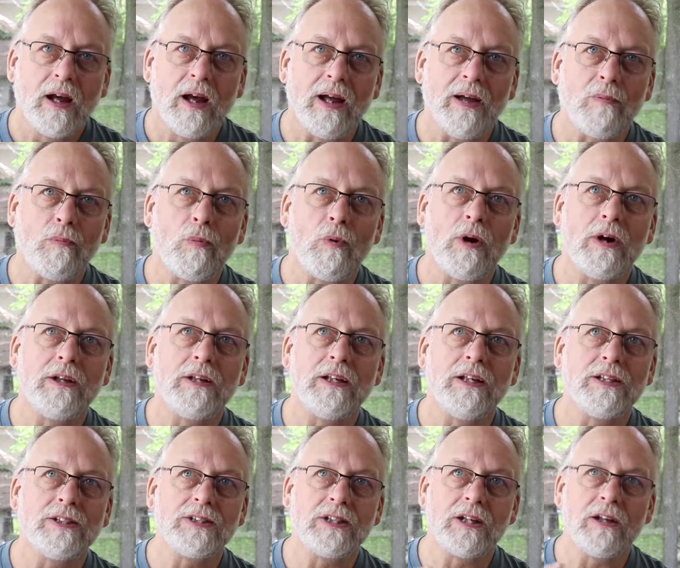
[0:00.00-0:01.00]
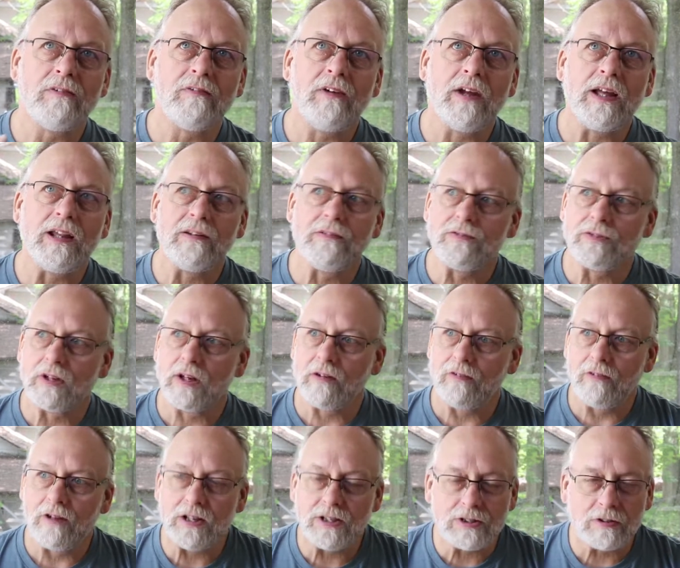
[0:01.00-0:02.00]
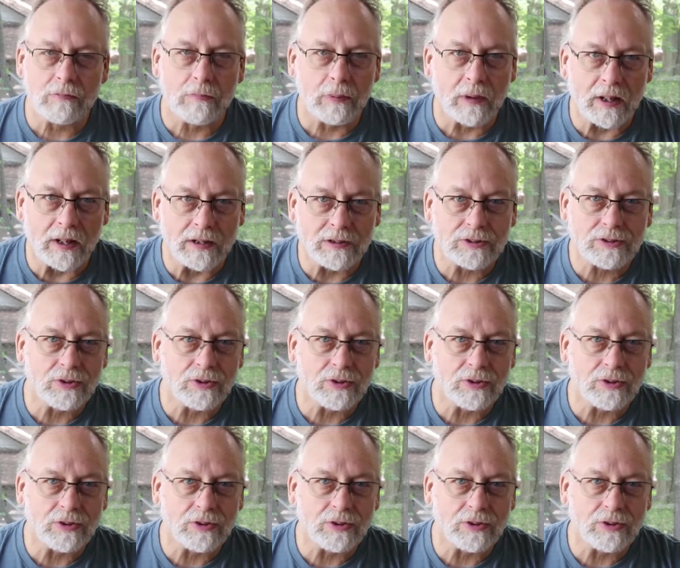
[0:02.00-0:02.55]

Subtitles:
and what is an invasive plant.